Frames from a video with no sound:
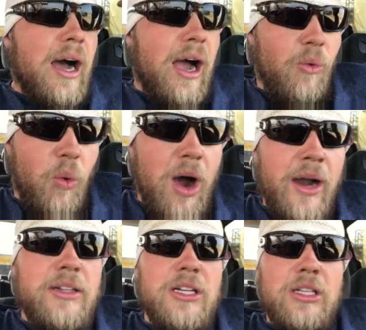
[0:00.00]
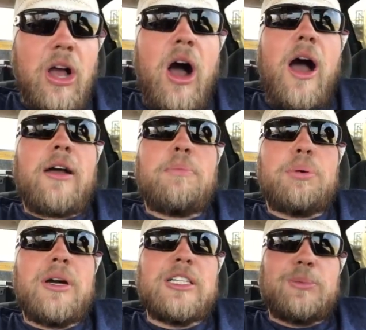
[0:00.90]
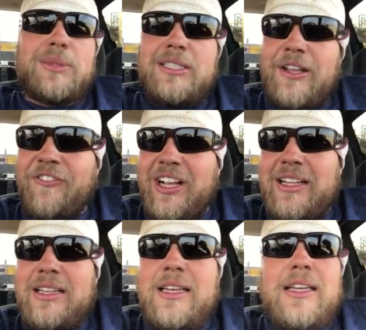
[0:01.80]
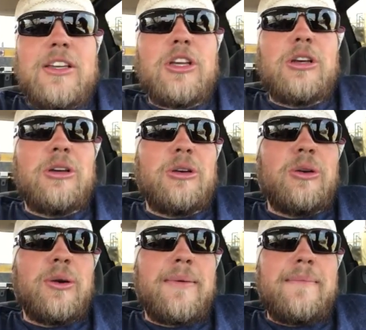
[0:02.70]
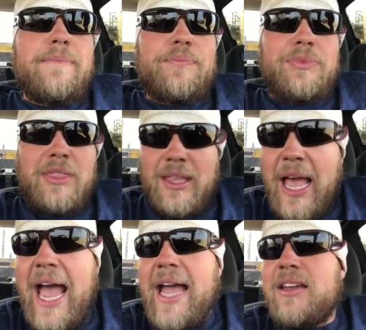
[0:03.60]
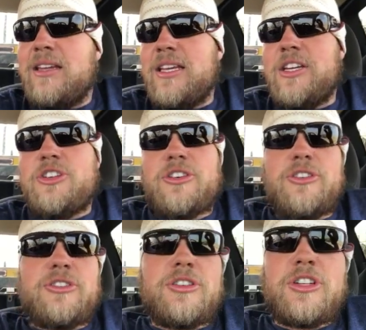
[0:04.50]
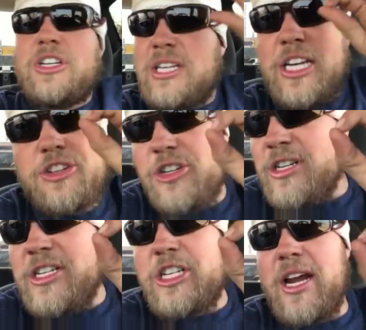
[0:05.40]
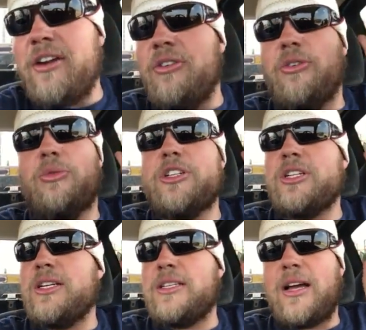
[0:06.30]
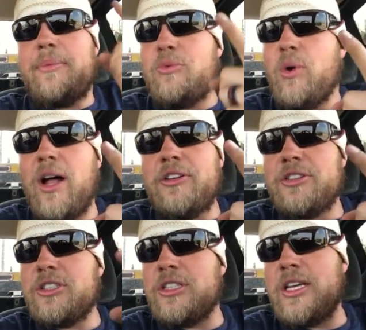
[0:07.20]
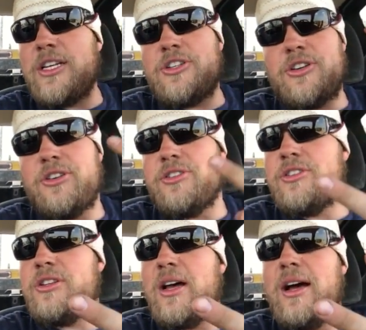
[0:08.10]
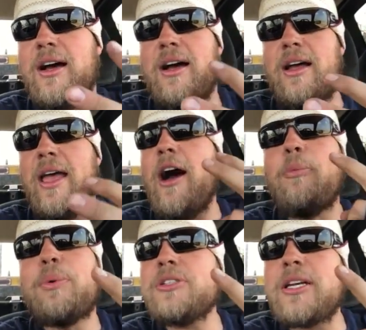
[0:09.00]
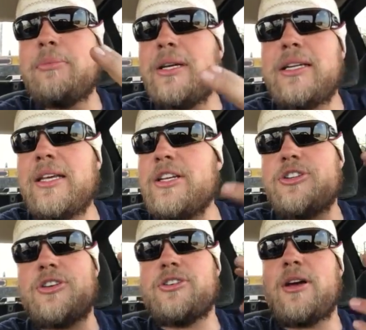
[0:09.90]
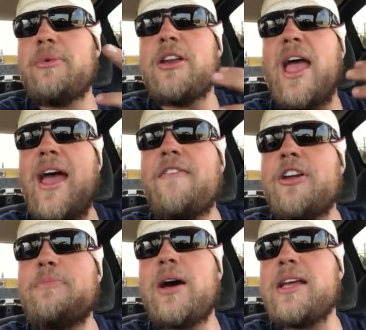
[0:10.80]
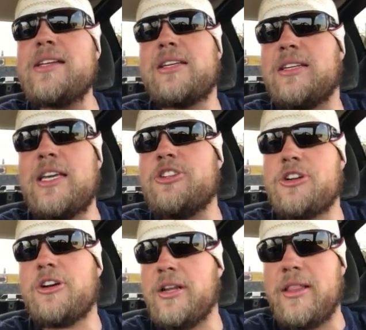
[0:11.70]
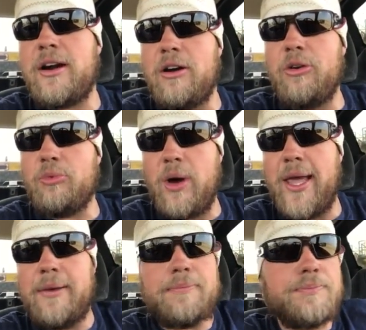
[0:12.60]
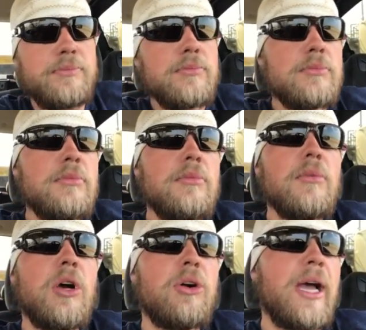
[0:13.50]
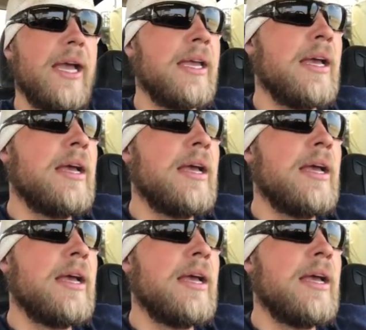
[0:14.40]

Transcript: I want to talk pretty specifically to ag teachers, to teachers in general, which is, welders are teachers, helpers can be teachers. Everybody is a teacher in their own way, okay?